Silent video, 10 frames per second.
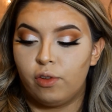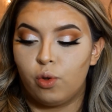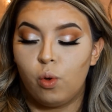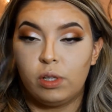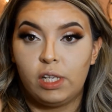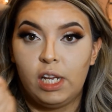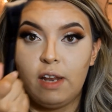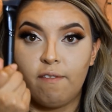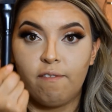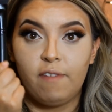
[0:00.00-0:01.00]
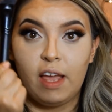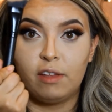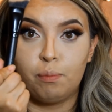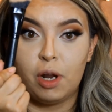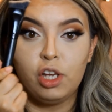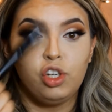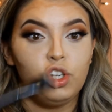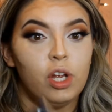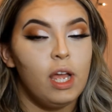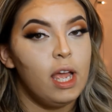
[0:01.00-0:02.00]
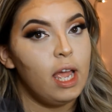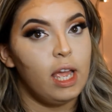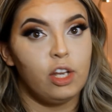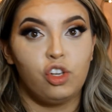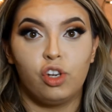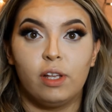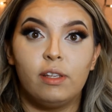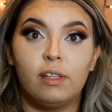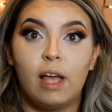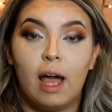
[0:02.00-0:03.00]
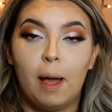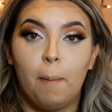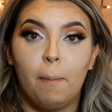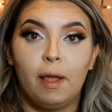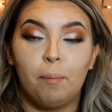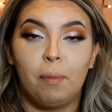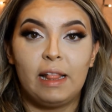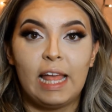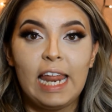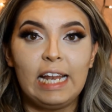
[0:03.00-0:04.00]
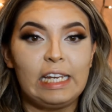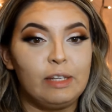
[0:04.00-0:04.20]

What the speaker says: Sculpting Face Brush and just blend that in.